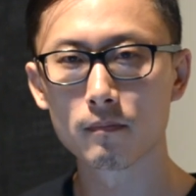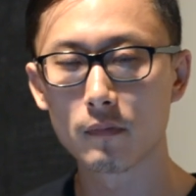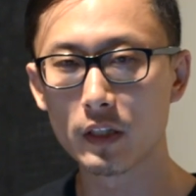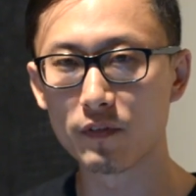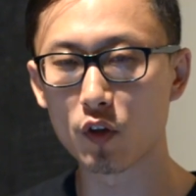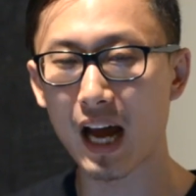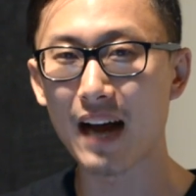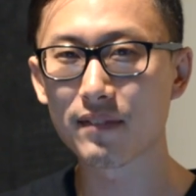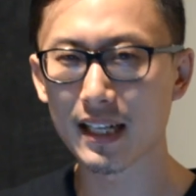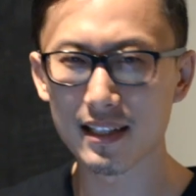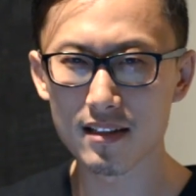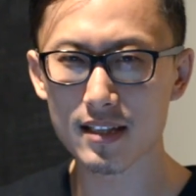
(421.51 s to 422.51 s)
If you have
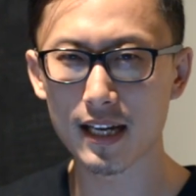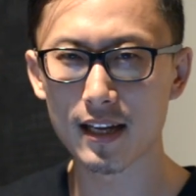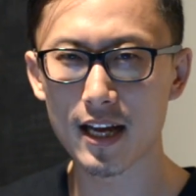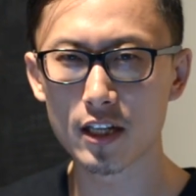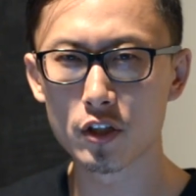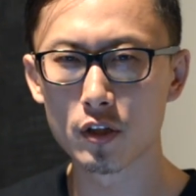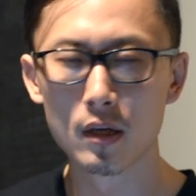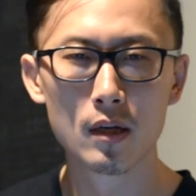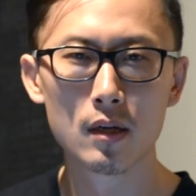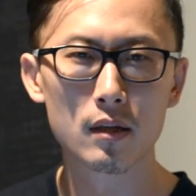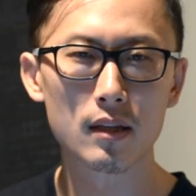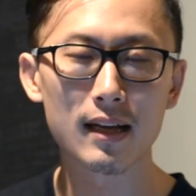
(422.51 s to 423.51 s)
that inside edge,
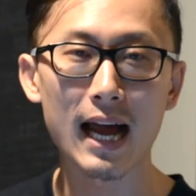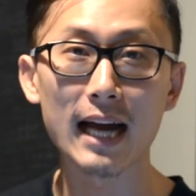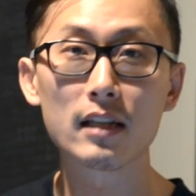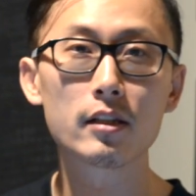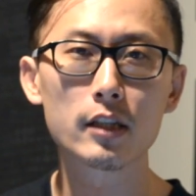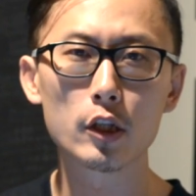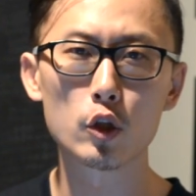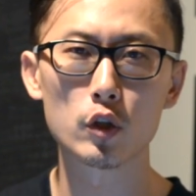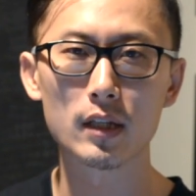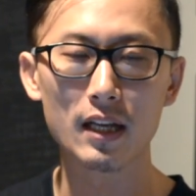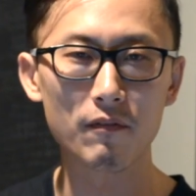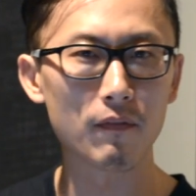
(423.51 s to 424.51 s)
then I think you
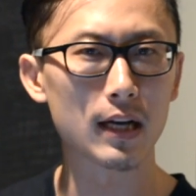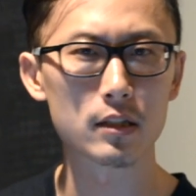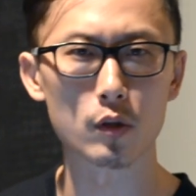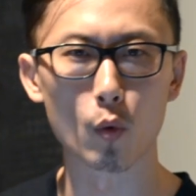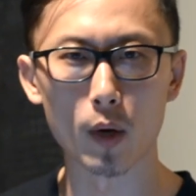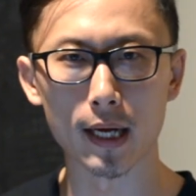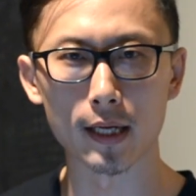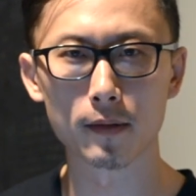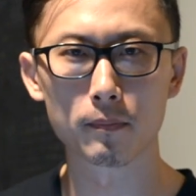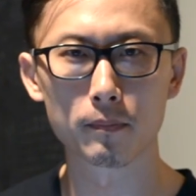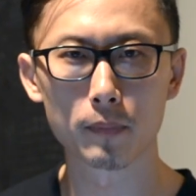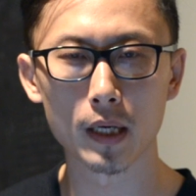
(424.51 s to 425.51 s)
should invest away,
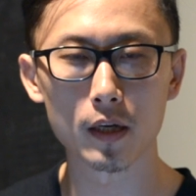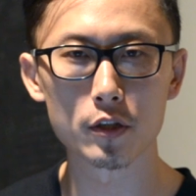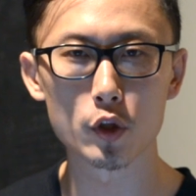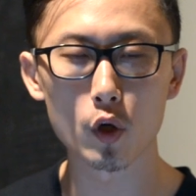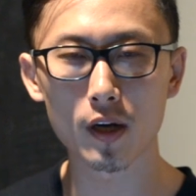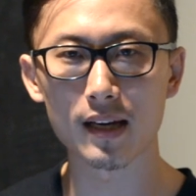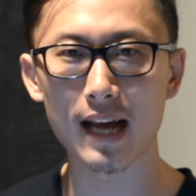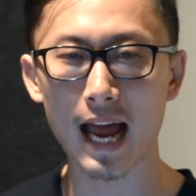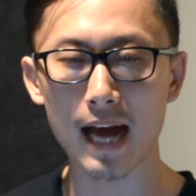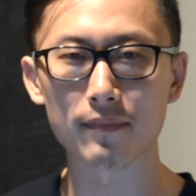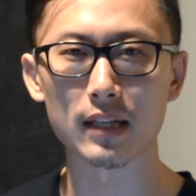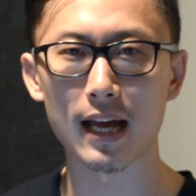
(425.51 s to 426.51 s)
because you're gonna
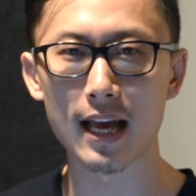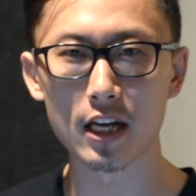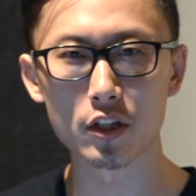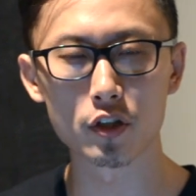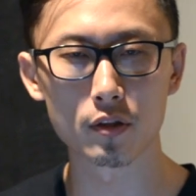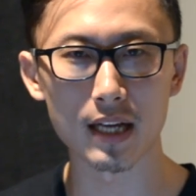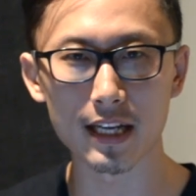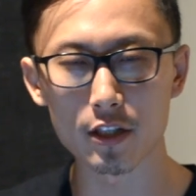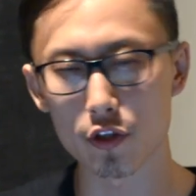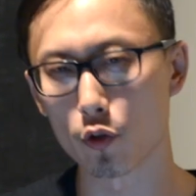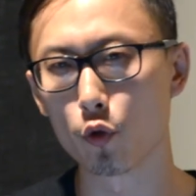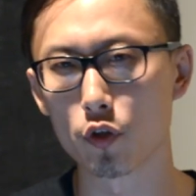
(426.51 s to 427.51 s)
have that edge that
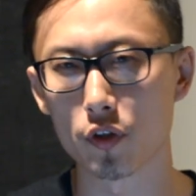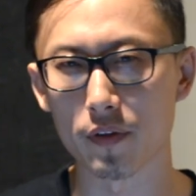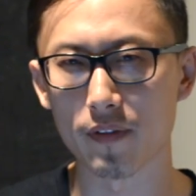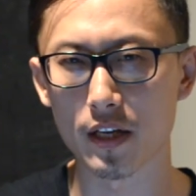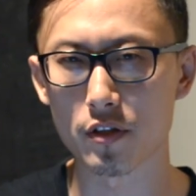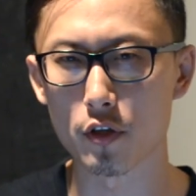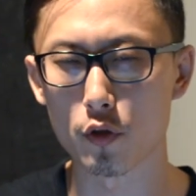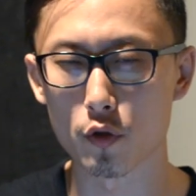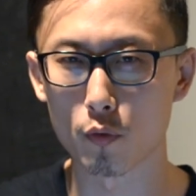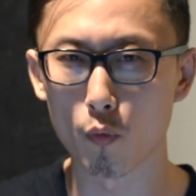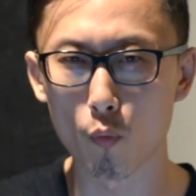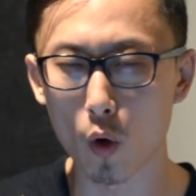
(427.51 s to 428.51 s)
institutional investors
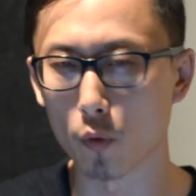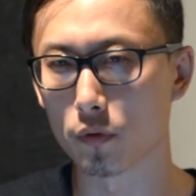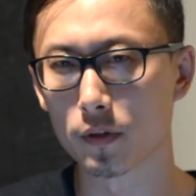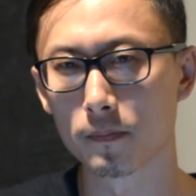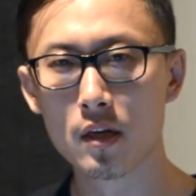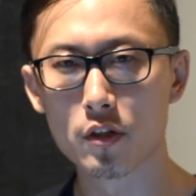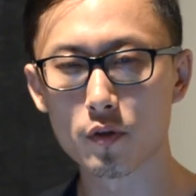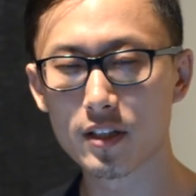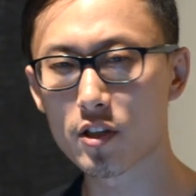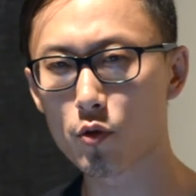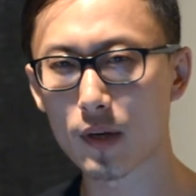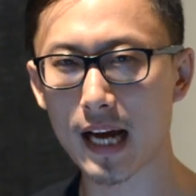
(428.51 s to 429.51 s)
won't. So this
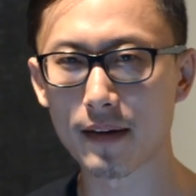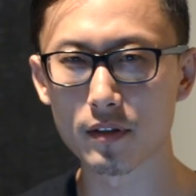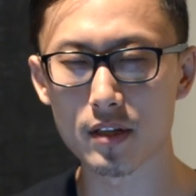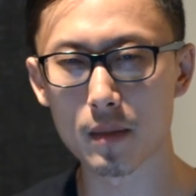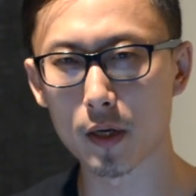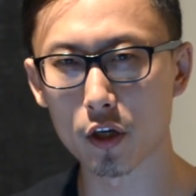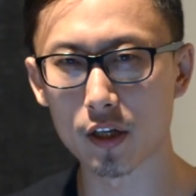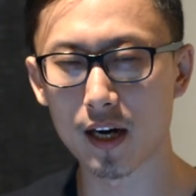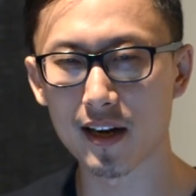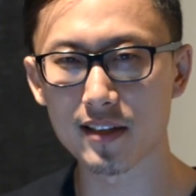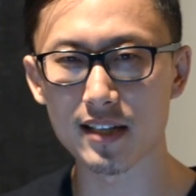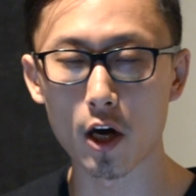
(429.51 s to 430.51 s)
is what I have to say about
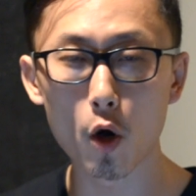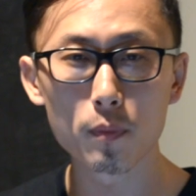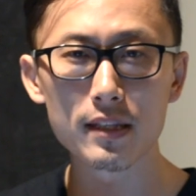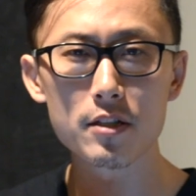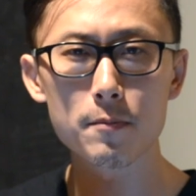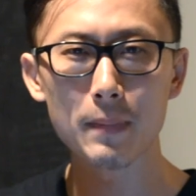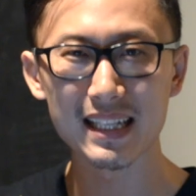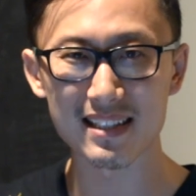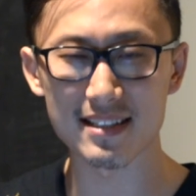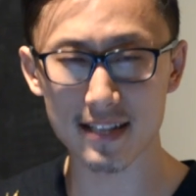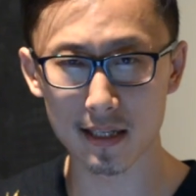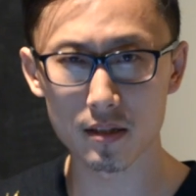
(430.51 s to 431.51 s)
GoodRx. I hope this makes
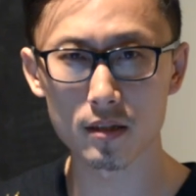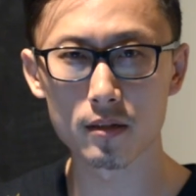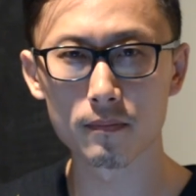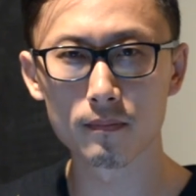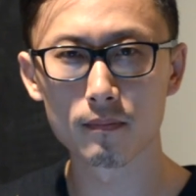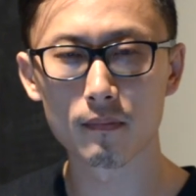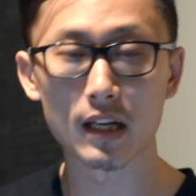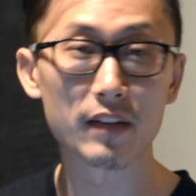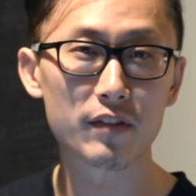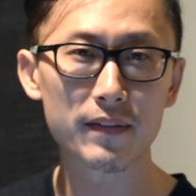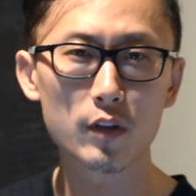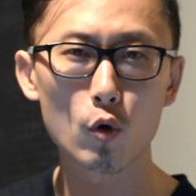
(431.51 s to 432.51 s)
sense. And if
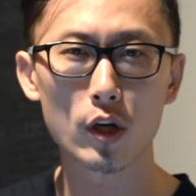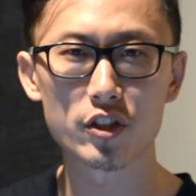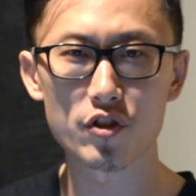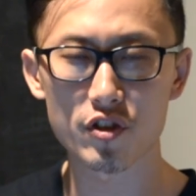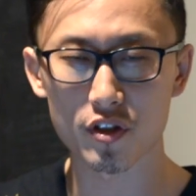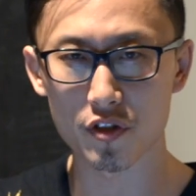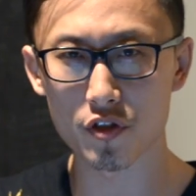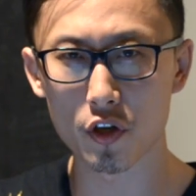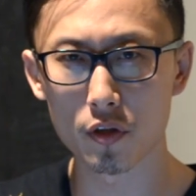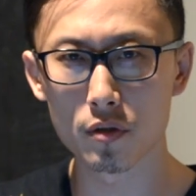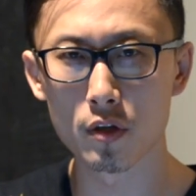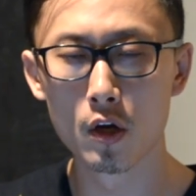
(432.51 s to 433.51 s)
you have any questions or
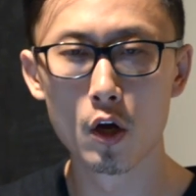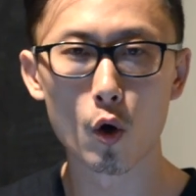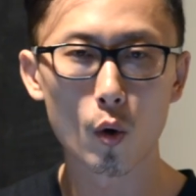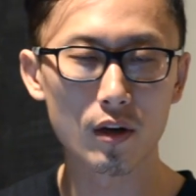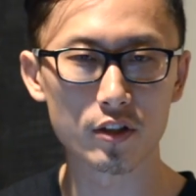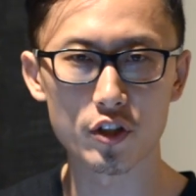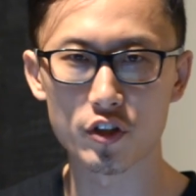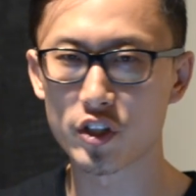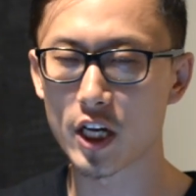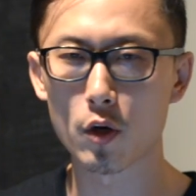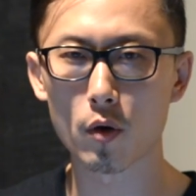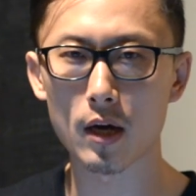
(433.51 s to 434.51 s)
concerns or just
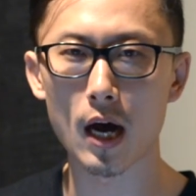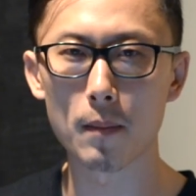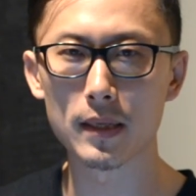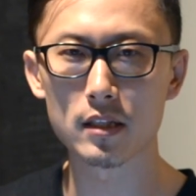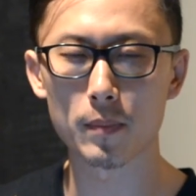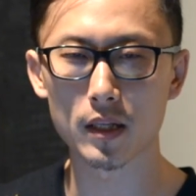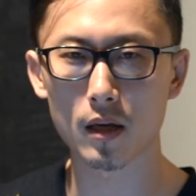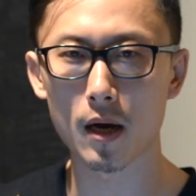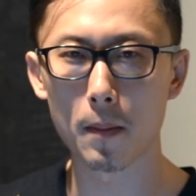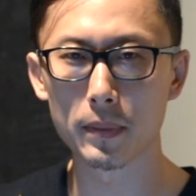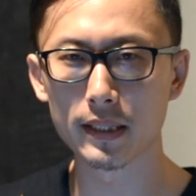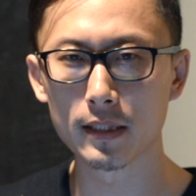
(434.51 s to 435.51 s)
general comments about the
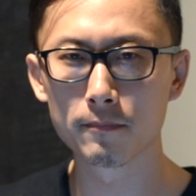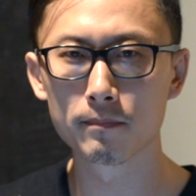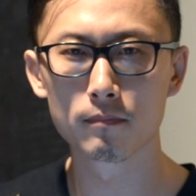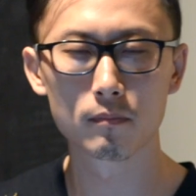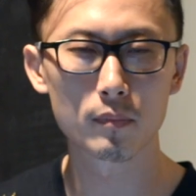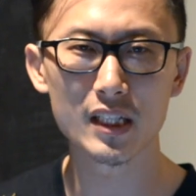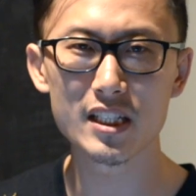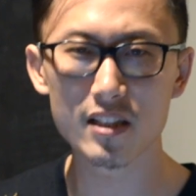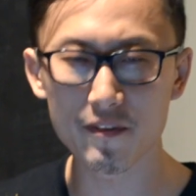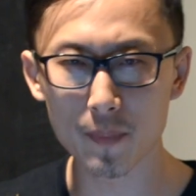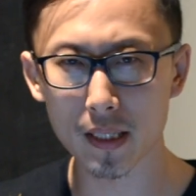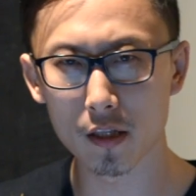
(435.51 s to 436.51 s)
company, please
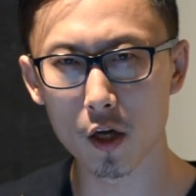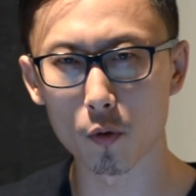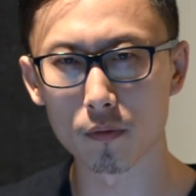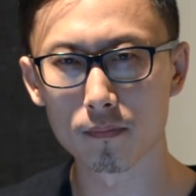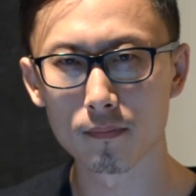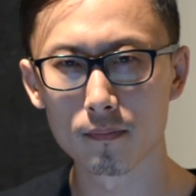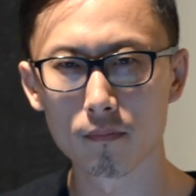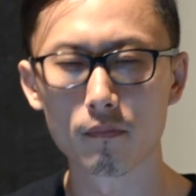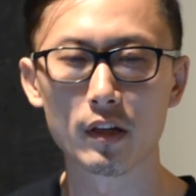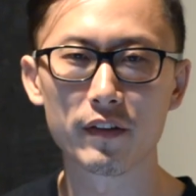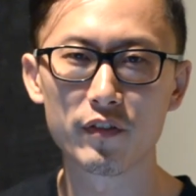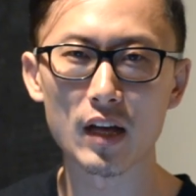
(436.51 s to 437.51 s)
leave me a note.
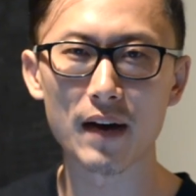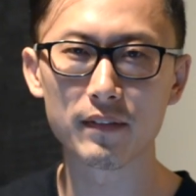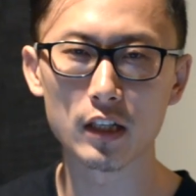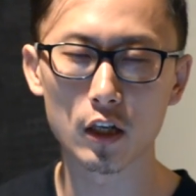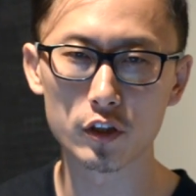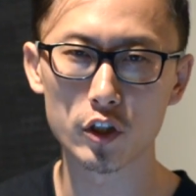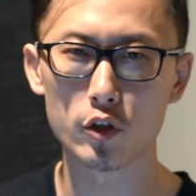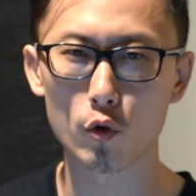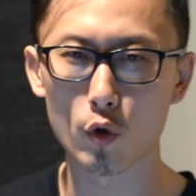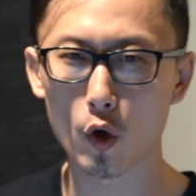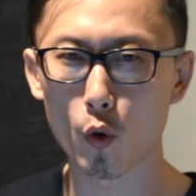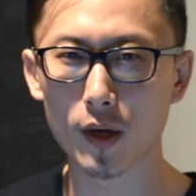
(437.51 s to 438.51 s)
If you have any additional
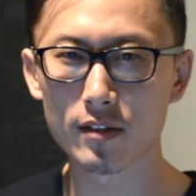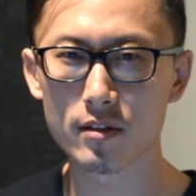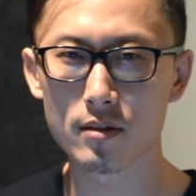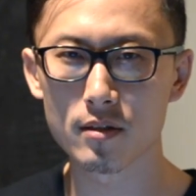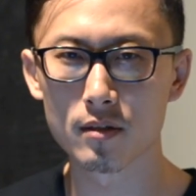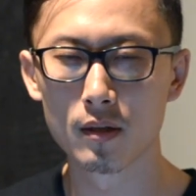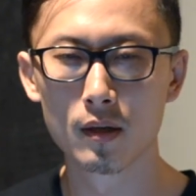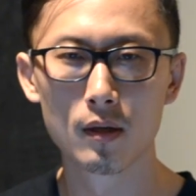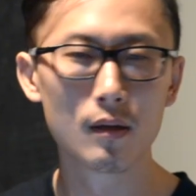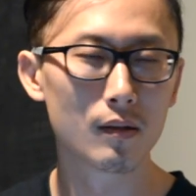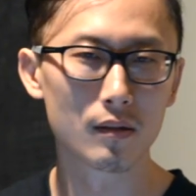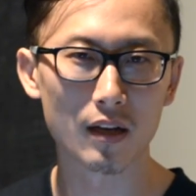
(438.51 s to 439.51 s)
requests,
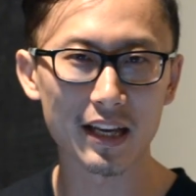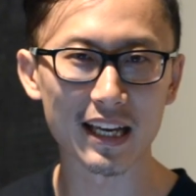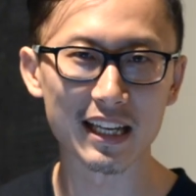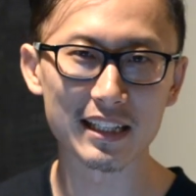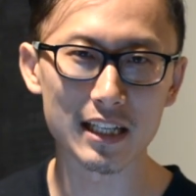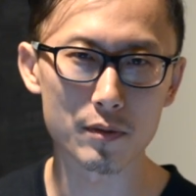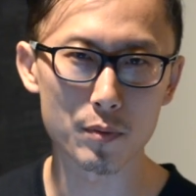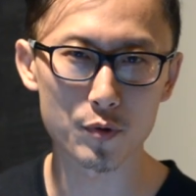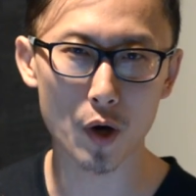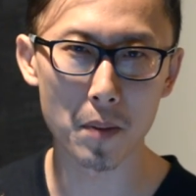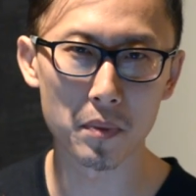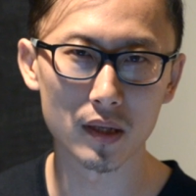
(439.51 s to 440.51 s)
again, hit that
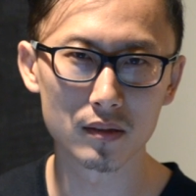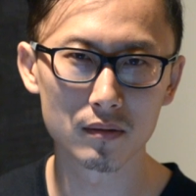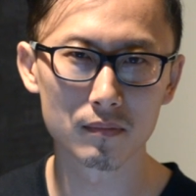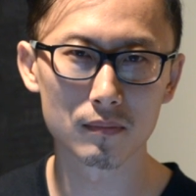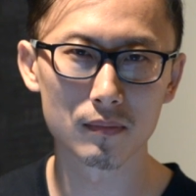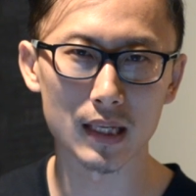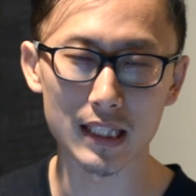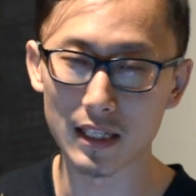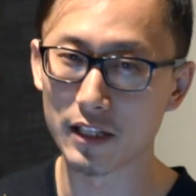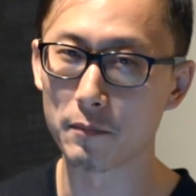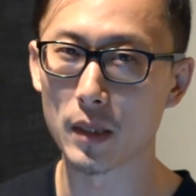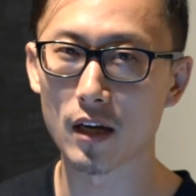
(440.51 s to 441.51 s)
subscribe button and then
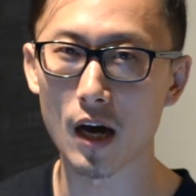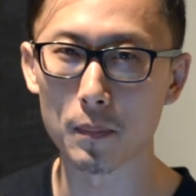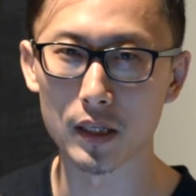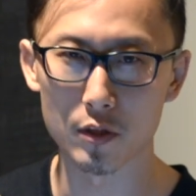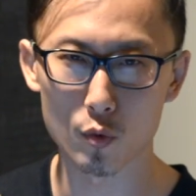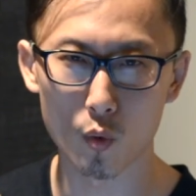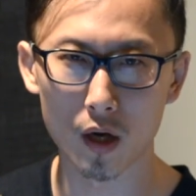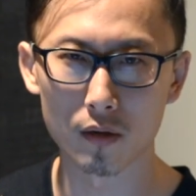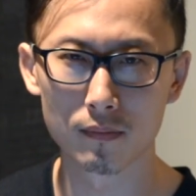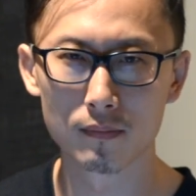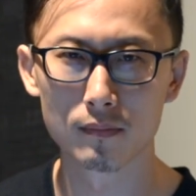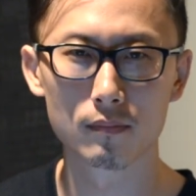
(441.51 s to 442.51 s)
leave me a comment as
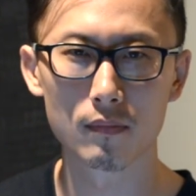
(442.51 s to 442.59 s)
well.